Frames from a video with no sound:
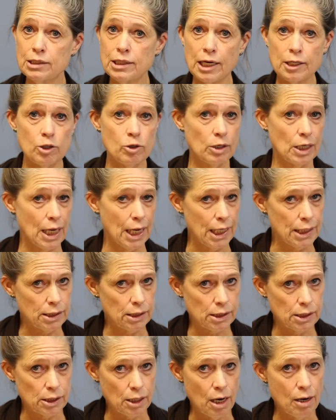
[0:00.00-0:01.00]
that you can't
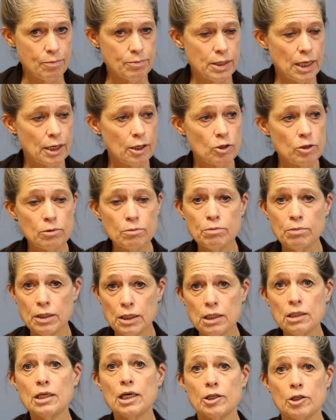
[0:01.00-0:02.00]
stop, that could
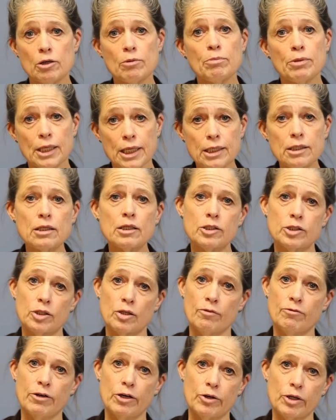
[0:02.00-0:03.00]
be that your platelets
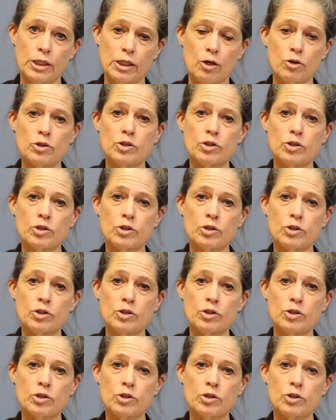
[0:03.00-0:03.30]
are very low.